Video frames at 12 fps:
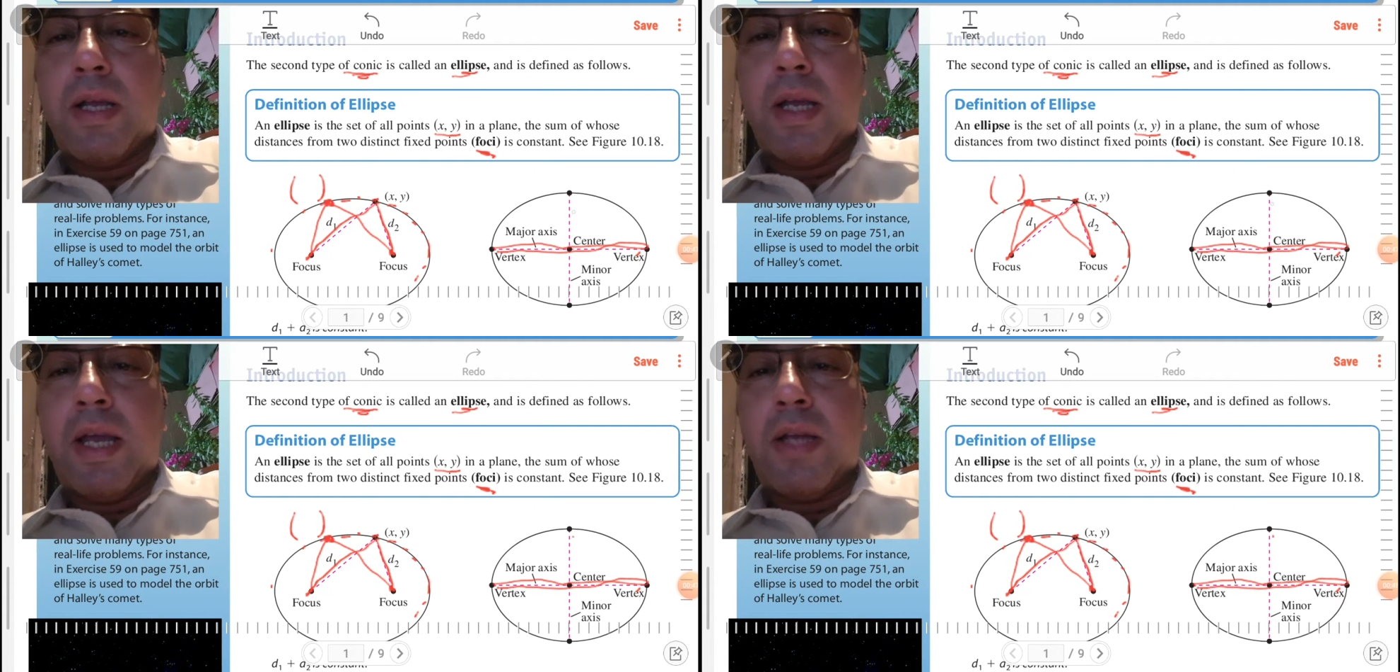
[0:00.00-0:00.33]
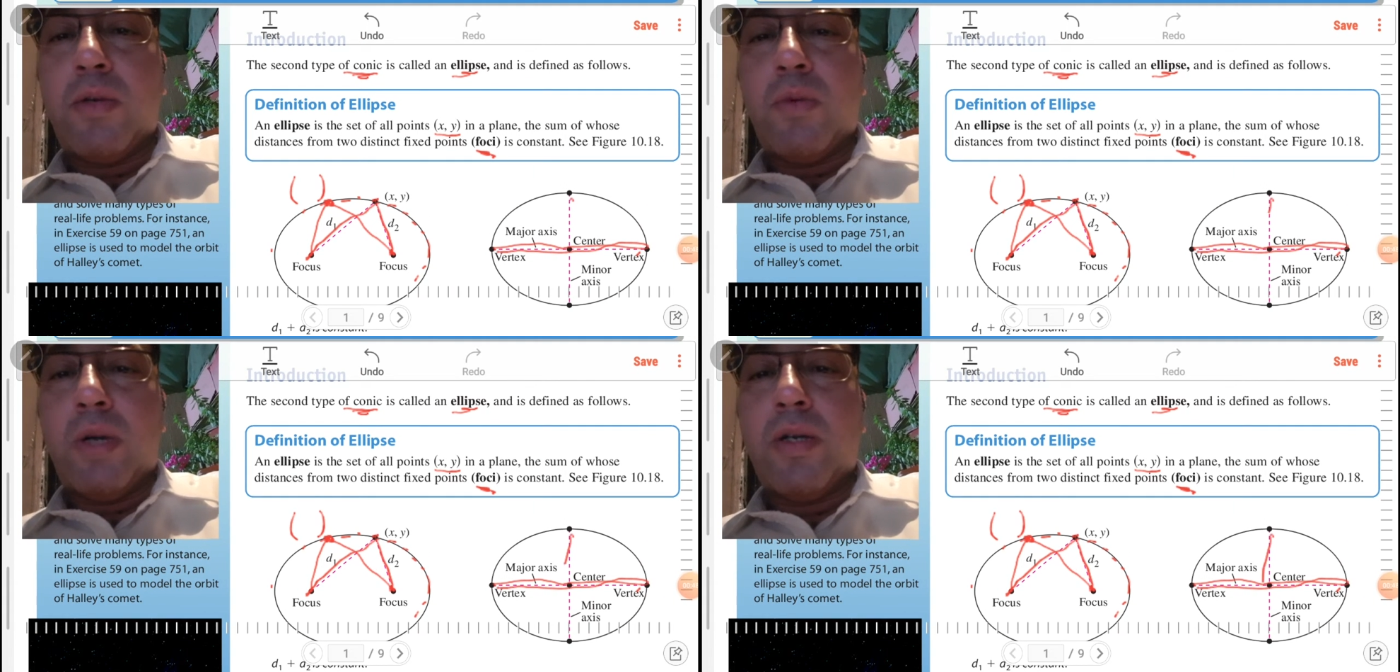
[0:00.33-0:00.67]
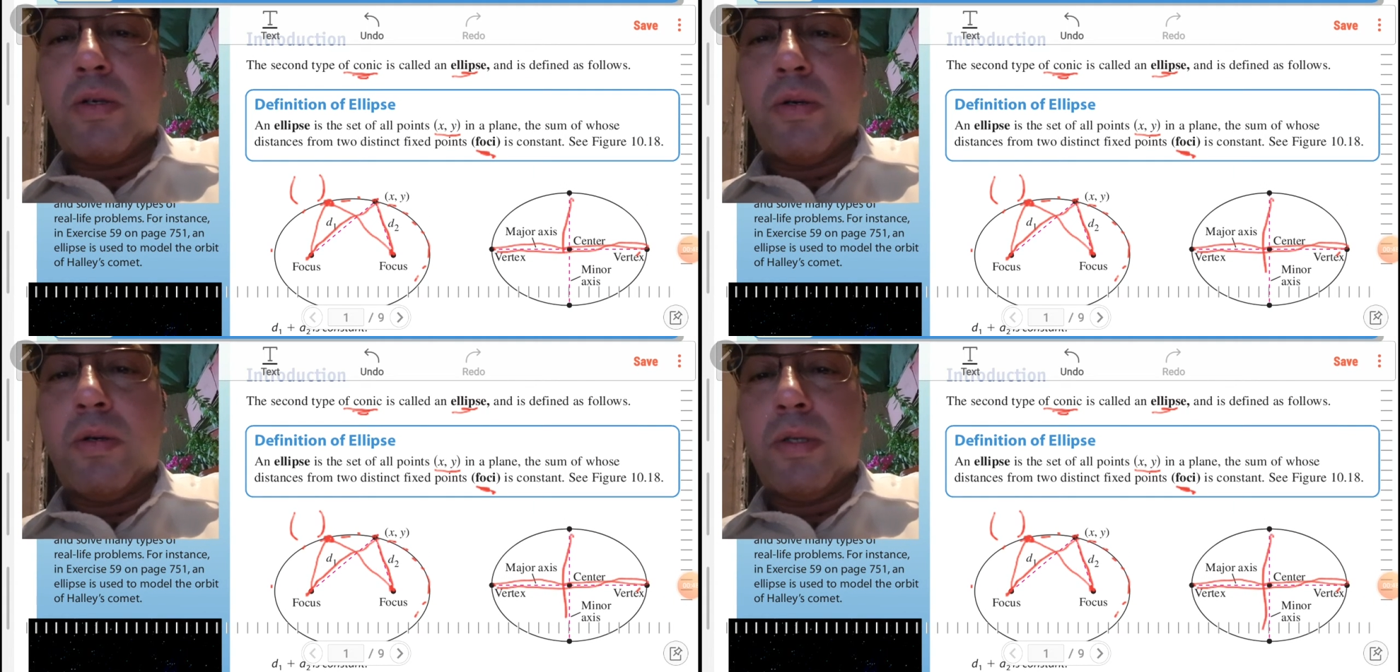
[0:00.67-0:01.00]
and one
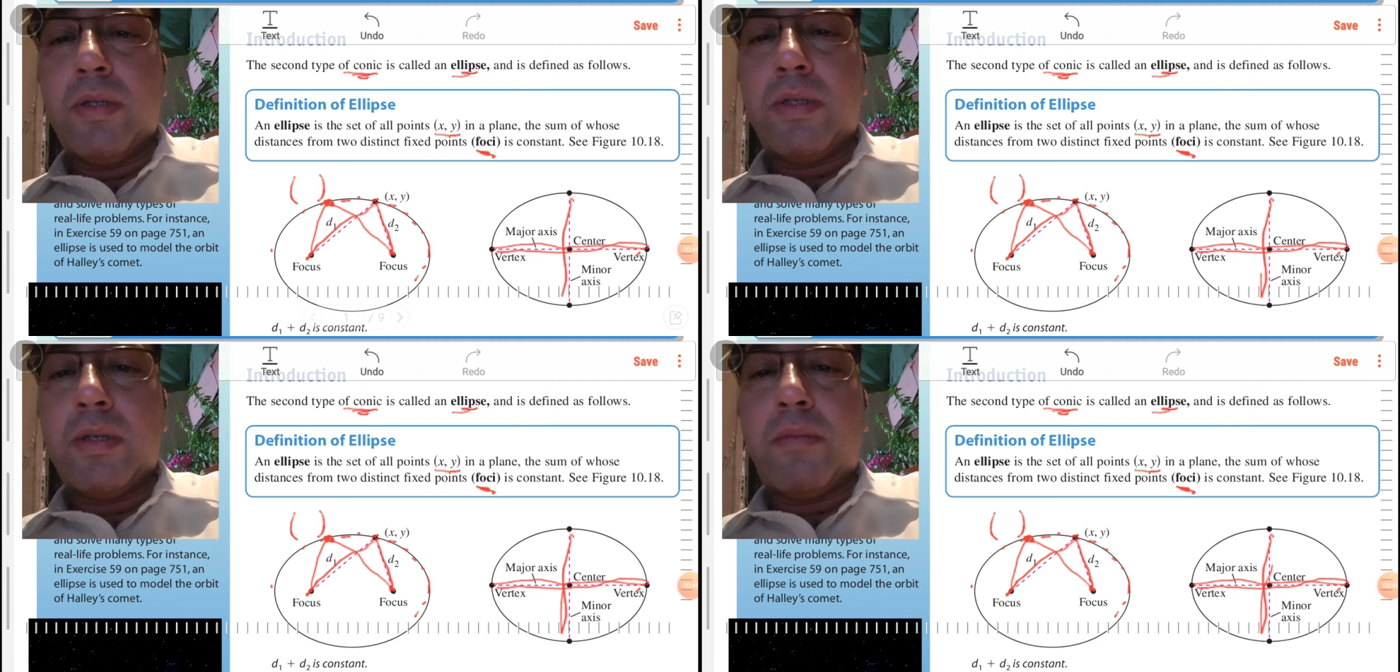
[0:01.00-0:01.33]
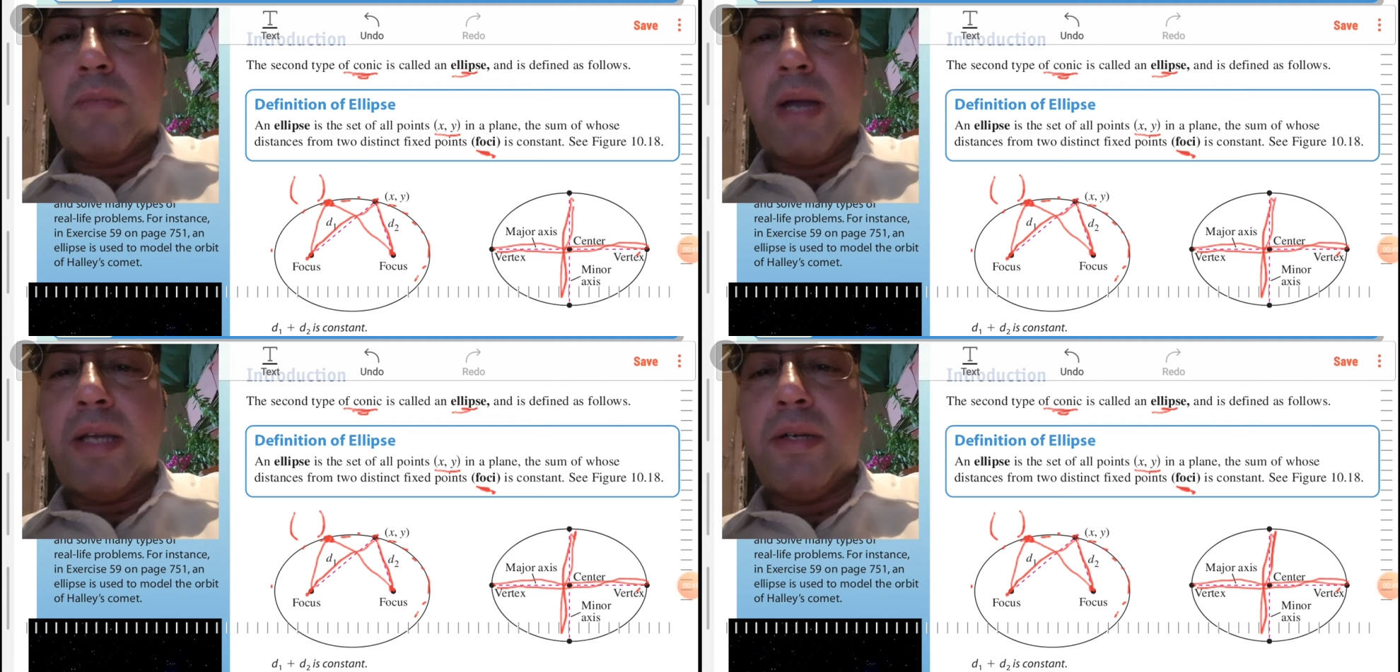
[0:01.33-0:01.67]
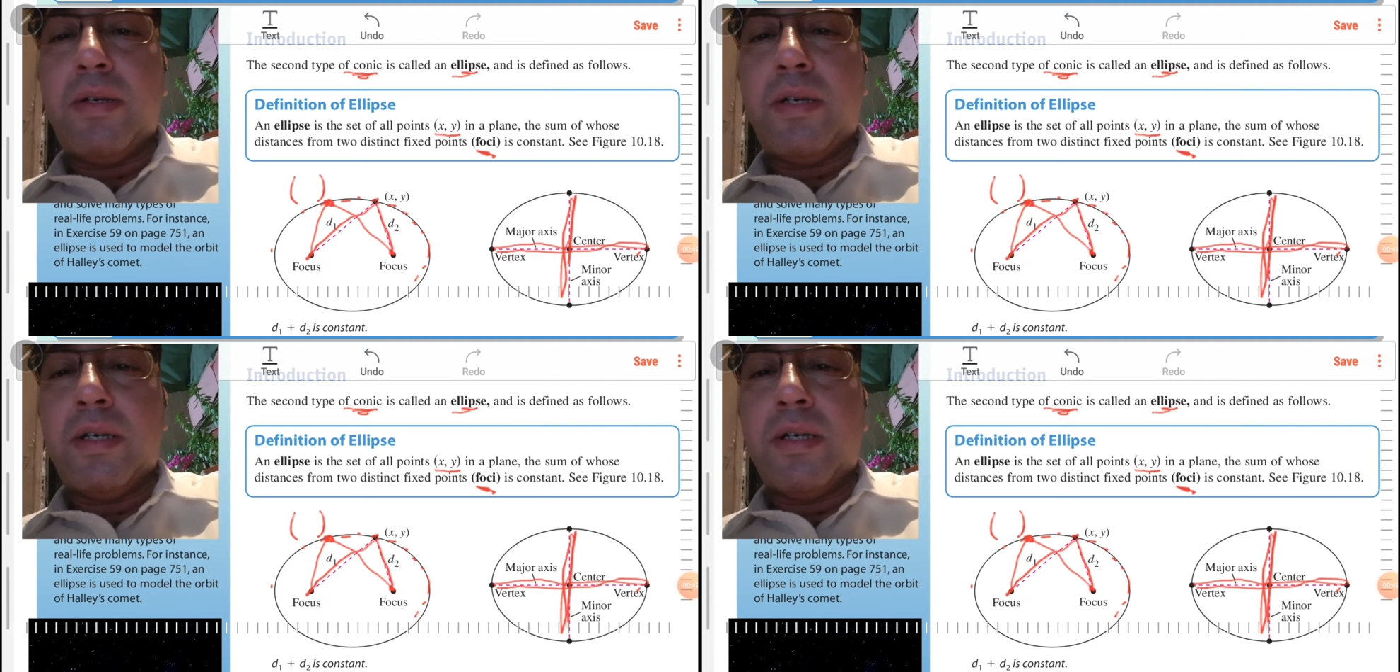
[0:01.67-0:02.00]
called
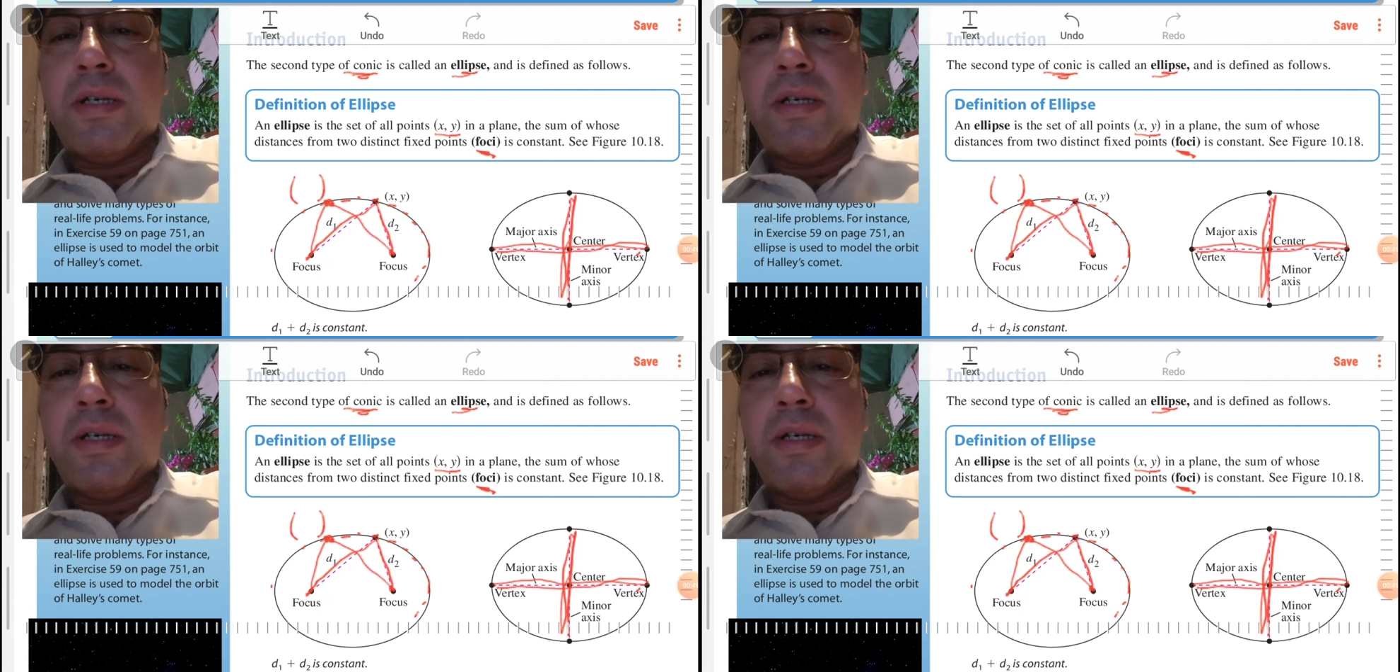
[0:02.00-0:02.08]
minor.